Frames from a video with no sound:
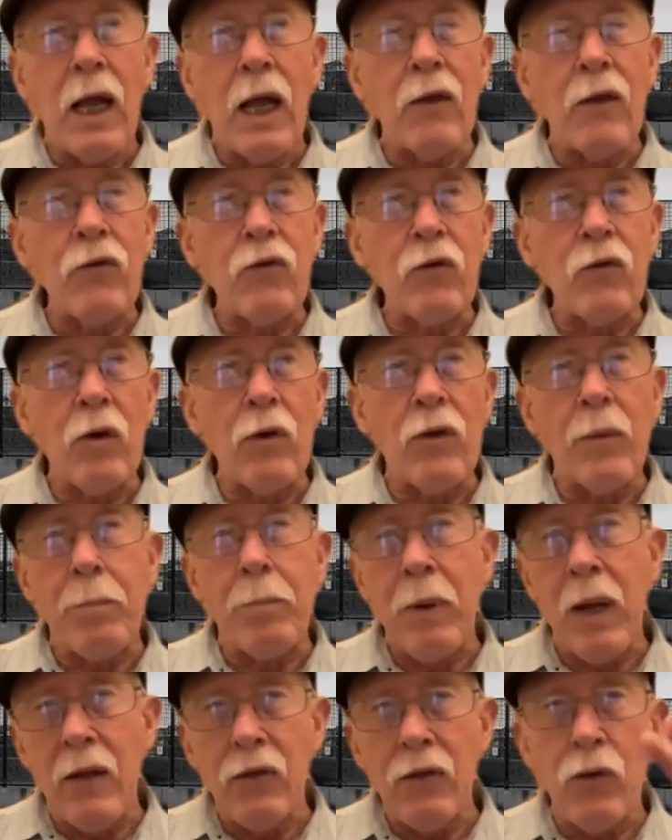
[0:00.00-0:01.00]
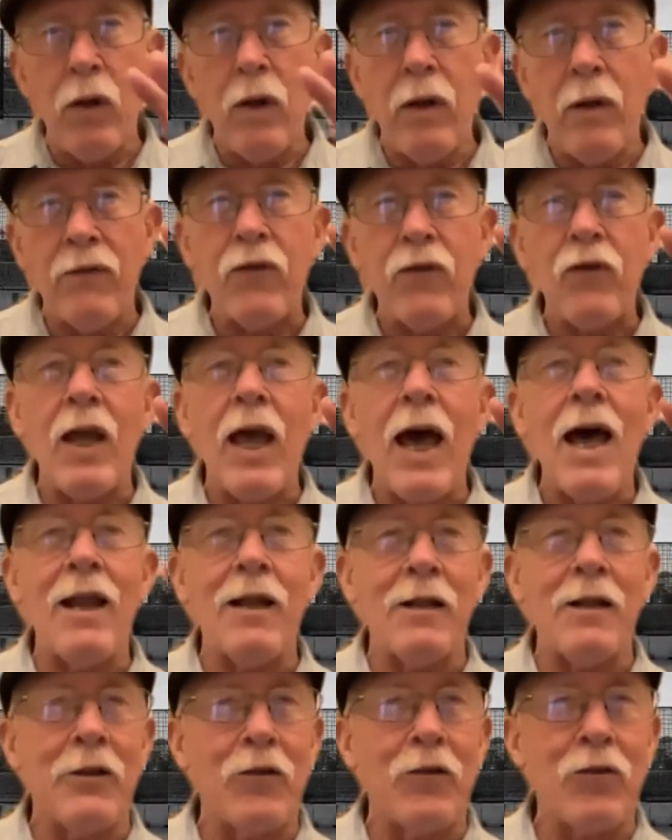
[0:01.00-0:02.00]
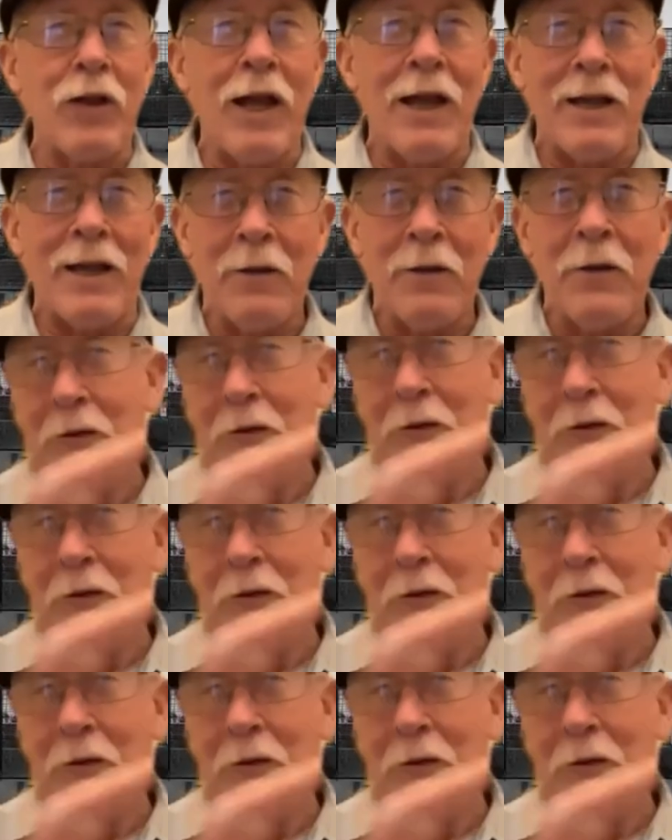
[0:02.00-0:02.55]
And so the planton of Seattle is like